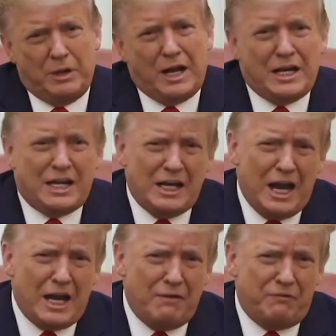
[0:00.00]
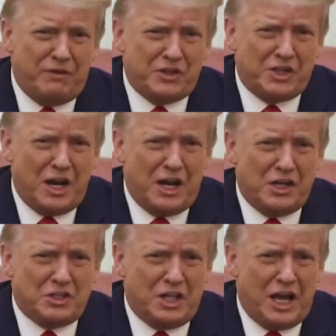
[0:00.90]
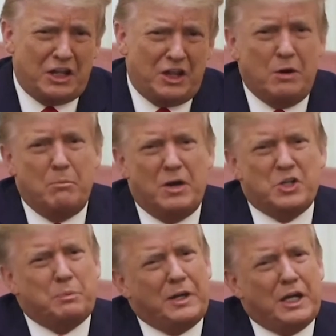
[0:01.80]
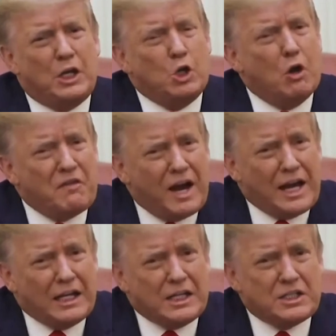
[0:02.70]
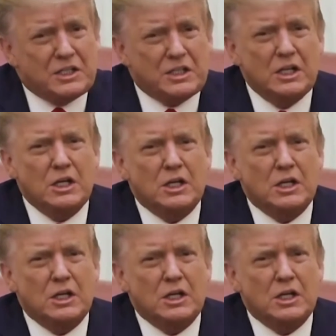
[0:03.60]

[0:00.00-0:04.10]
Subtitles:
But I cannot emphasize that there must be no violence,